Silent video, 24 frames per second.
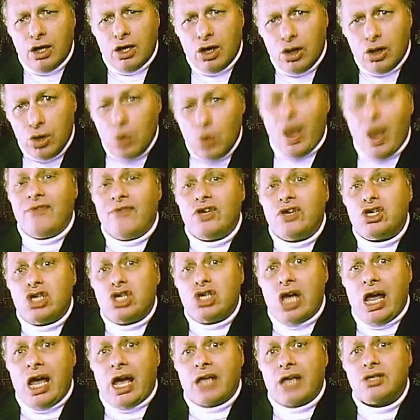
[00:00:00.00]
You have a
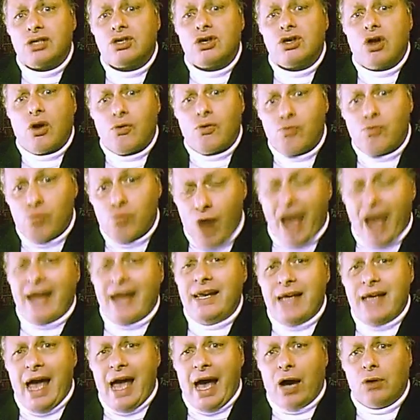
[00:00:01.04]
chance right
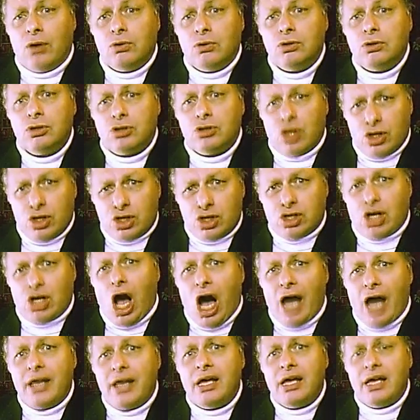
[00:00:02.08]
now to
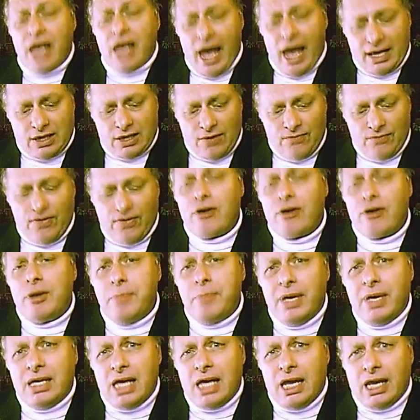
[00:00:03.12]
start at the very
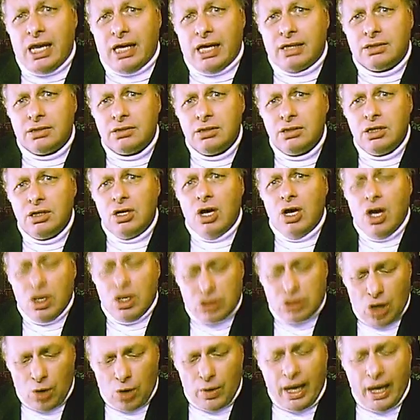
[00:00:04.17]
beginning.
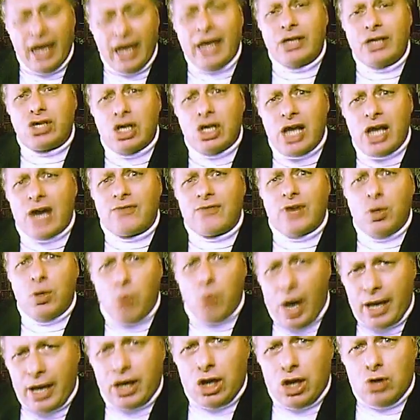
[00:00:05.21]
So each and every
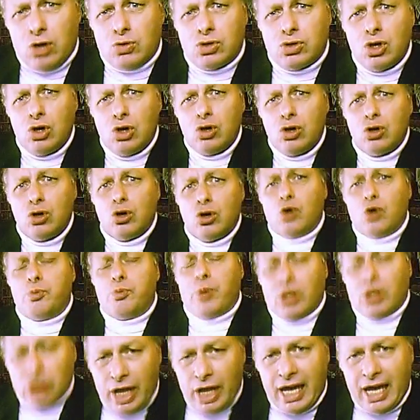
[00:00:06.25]
one of you who
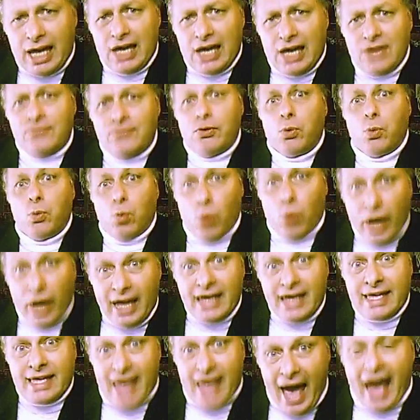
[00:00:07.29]
believe
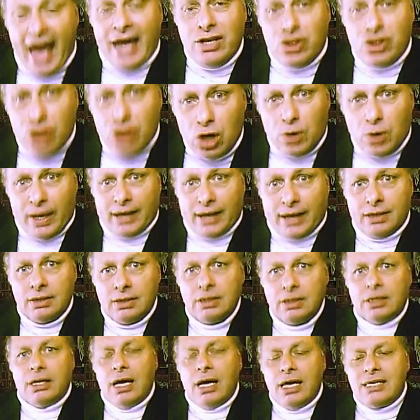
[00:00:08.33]
we can do it,
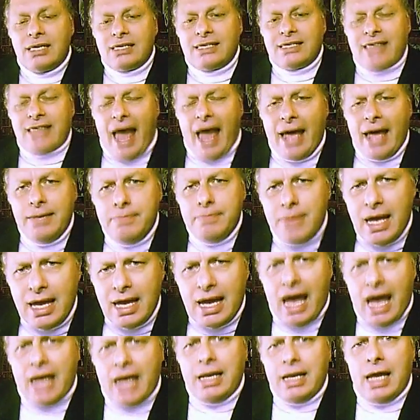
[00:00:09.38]
send
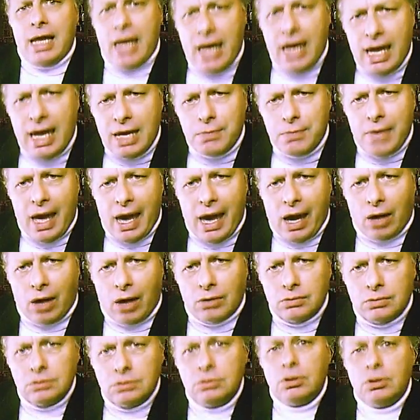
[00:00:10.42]
me an email.